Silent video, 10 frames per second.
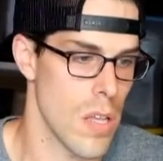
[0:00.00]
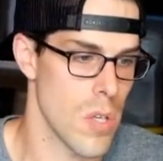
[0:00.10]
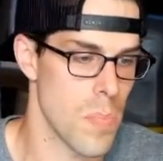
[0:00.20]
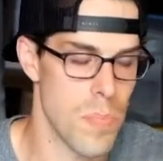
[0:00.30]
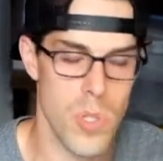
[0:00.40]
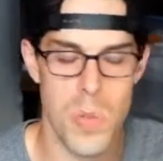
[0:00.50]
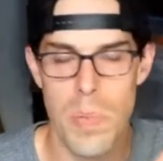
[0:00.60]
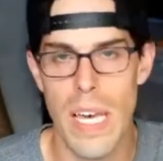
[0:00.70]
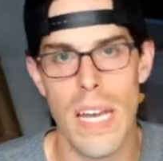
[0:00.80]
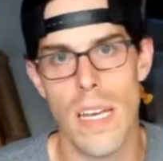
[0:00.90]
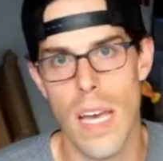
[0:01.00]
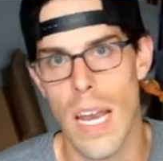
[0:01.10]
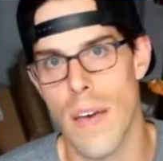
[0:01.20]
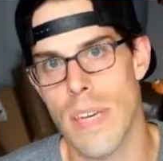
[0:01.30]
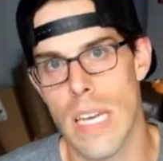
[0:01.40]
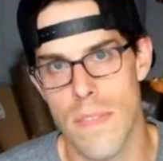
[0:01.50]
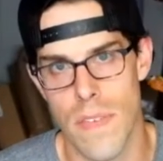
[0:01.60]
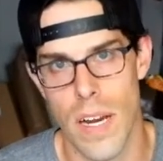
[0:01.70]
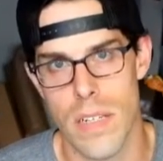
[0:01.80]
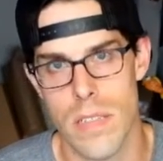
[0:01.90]
you just plan on not having any
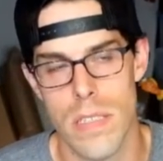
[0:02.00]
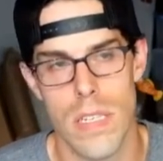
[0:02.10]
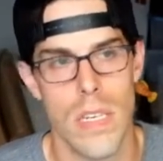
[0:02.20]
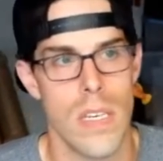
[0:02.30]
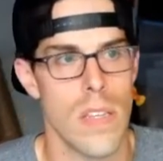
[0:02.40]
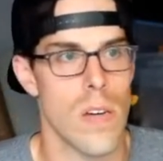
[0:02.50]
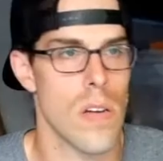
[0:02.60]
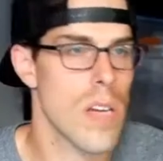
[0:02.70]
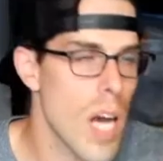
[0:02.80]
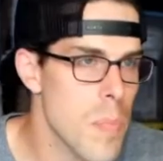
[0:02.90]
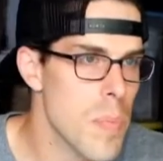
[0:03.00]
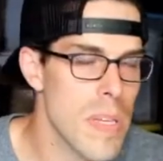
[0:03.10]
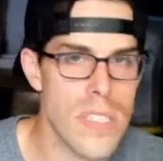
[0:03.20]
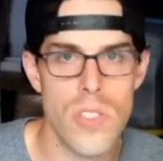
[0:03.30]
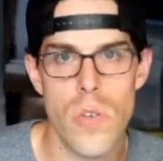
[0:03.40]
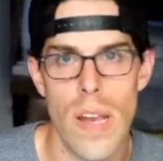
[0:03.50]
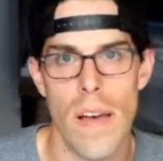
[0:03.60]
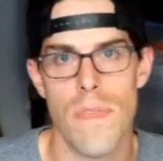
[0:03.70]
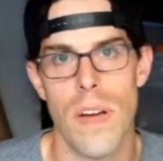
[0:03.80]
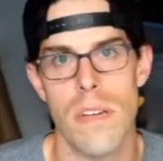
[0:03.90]
fires. There are a couple places you can
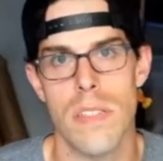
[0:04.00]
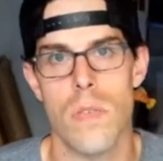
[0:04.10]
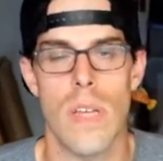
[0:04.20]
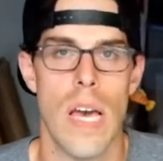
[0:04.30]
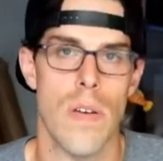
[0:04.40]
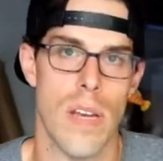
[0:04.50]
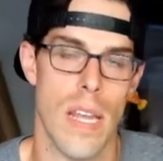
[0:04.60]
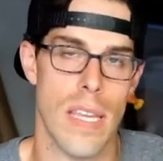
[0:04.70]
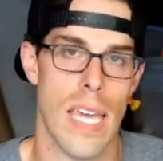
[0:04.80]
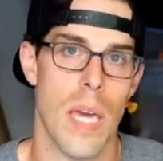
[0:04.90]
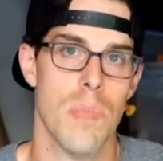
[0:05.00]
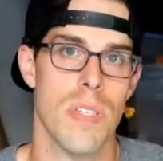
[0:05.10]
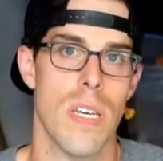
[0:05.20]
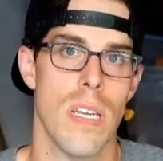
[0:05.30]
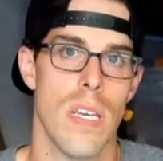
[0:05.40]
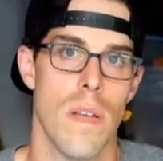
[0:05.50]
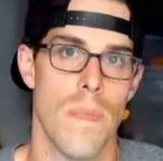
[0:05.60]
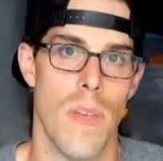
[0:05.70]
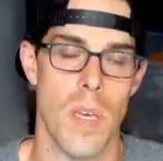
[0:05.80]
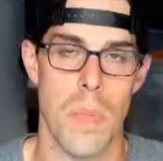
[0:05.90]
have fires low down, and at the campsite
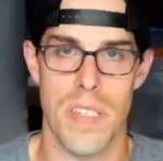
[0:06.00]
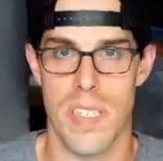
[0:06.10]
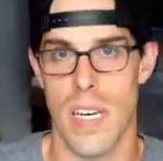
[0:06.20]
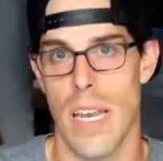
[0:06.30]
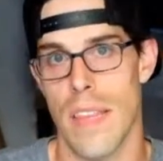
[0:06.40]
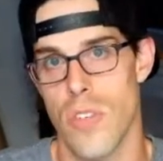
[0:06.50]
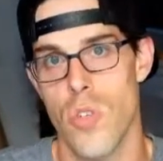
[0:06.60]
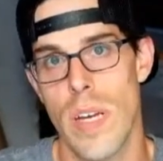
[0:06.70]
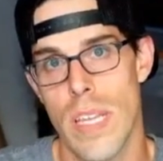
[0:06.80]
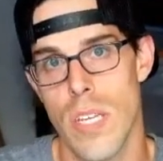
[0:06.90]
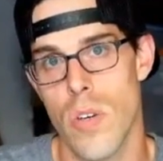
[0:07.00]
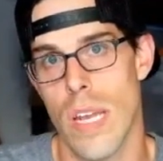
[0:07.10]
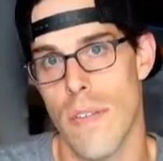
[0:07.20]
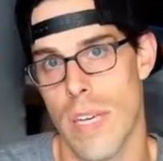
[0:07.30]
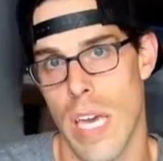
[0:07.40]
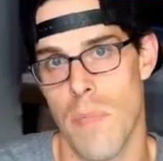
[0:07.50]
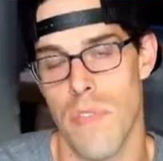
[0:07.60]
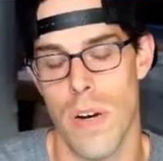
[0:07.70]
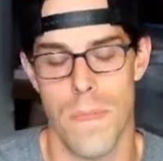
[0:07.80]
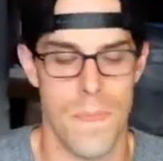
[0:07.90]
that you may stay at the trailhead, you can have a
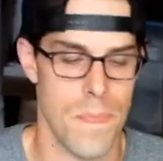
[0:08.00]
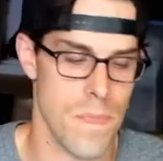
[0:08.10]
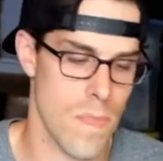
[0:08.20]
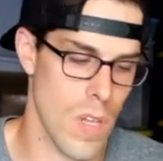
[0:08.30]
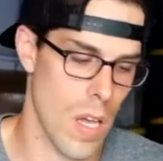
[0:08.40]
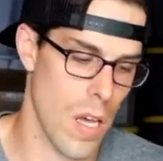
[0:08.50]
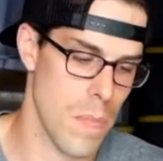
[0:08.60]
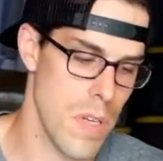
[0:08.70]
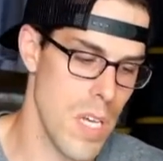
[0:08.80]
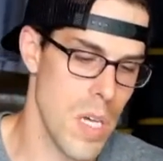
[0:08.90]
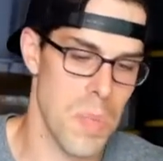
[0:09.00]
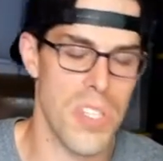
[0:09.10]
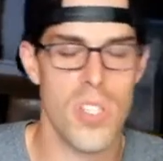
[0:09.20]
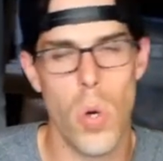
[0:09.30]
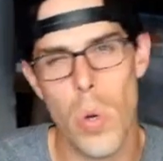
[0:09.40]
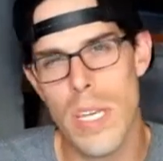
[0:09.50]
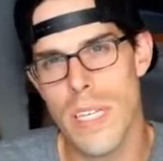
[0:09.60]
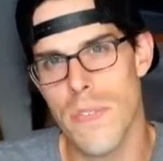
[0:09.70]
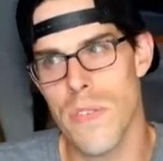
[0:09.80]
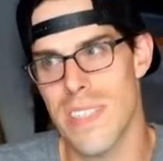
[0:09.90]
campfire. But it's a totally
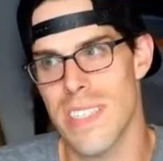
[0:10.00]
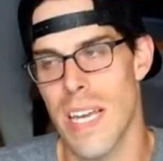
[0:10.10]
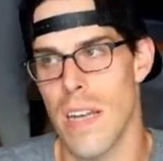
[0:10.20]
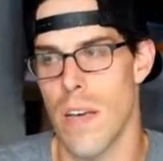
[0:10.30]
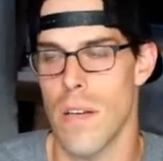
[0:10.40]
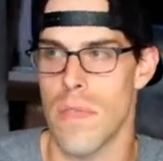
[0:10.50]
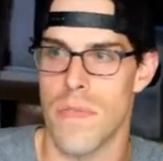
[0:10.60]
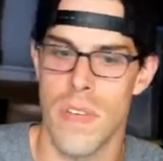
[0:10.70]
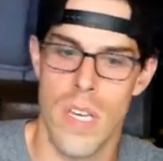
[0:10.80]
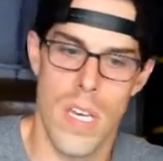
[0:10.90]
different set of